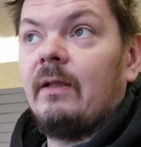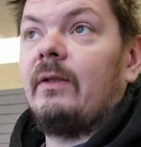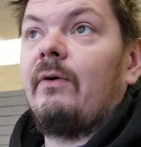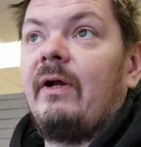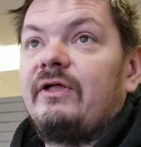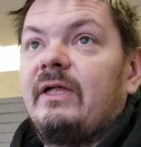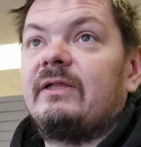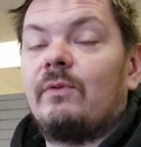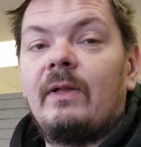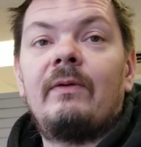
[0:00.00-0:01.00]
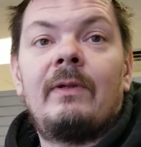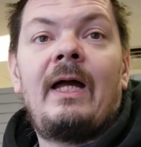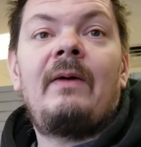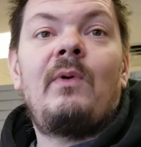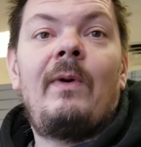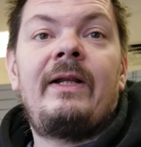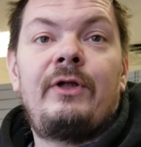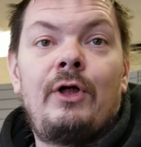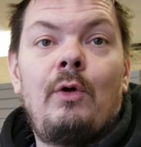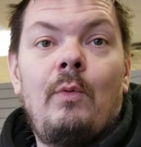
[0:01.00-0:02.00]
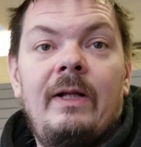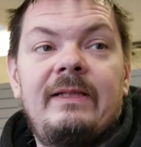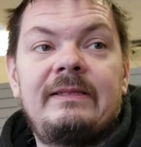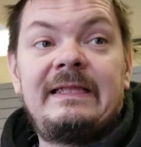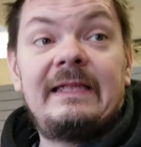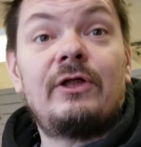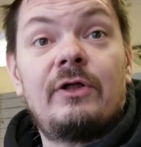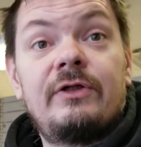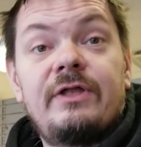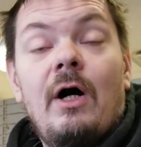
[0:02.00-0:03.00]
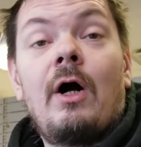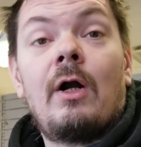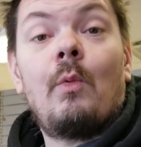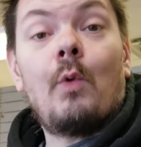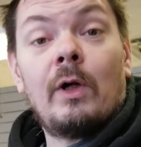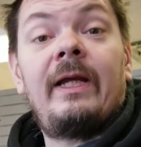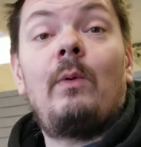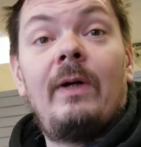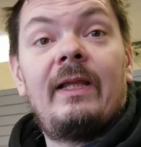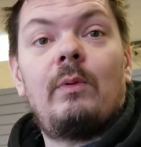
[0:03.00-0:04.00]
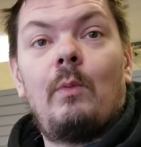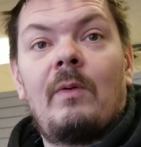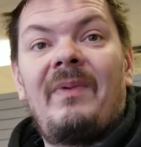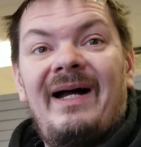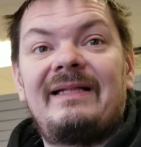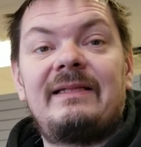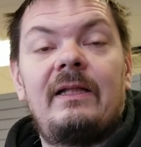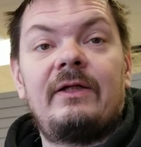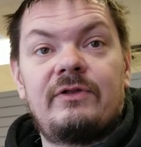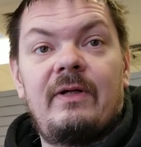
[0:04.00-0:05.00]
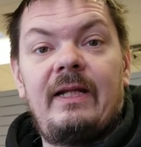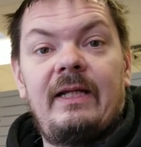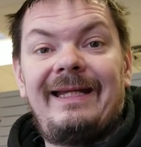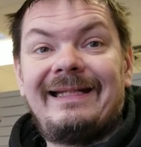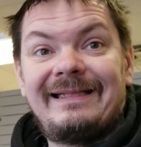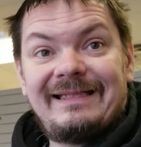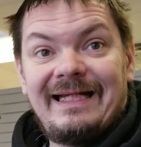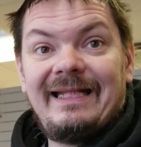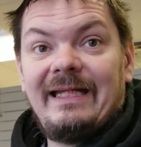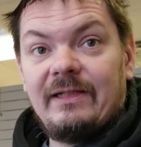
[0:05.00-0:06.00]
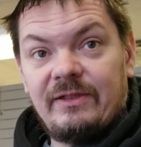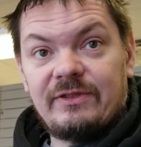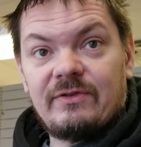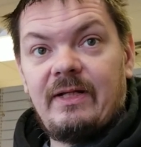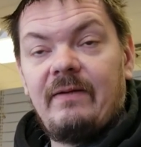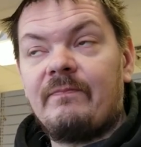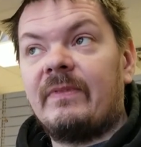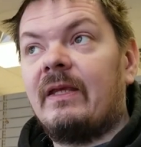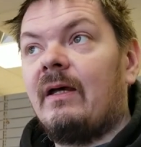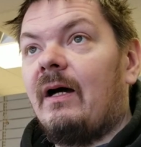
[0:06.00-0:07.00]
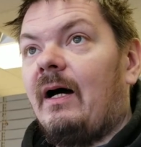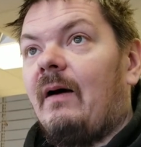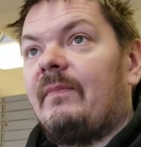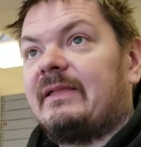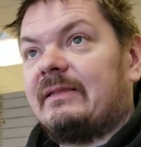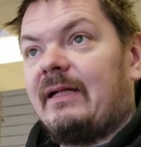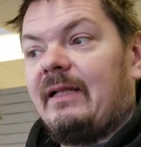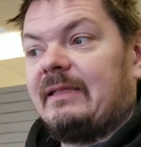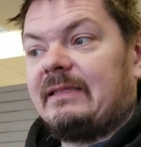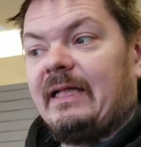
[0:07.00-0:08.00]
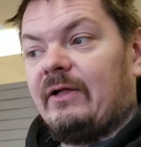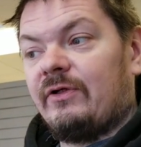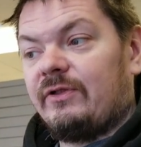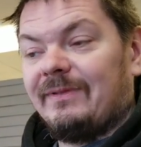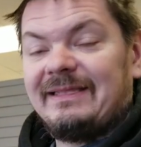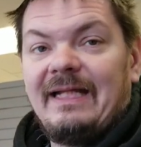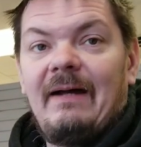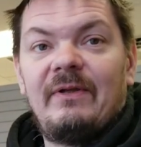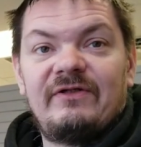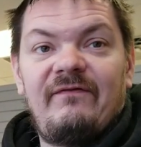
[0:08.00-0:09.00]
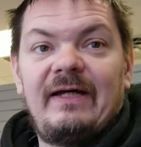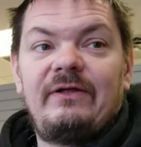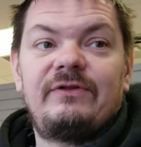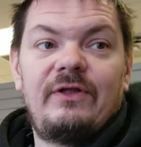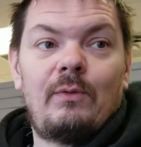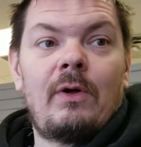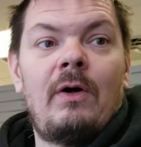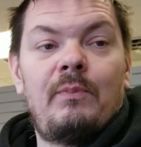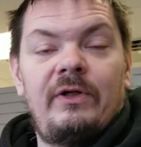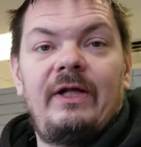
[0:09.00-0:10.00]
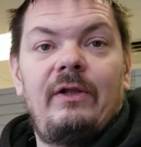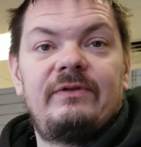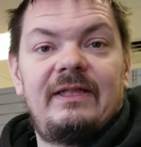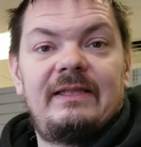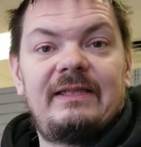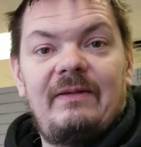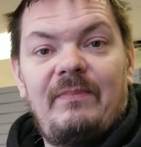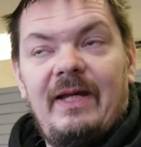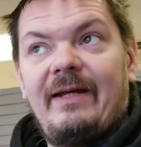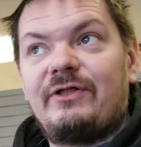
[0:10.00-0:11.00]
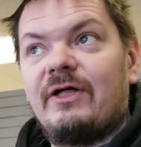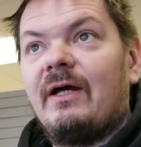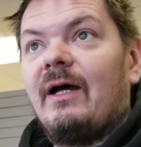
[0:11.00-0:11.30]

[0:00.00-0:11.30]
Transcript: The gray sheet is a really reliable way to know what dealers are working with when we're buying, selling, and trading inside the industry. Um, this is kind of the standard to establish a value so that we're all pretty close to the same page.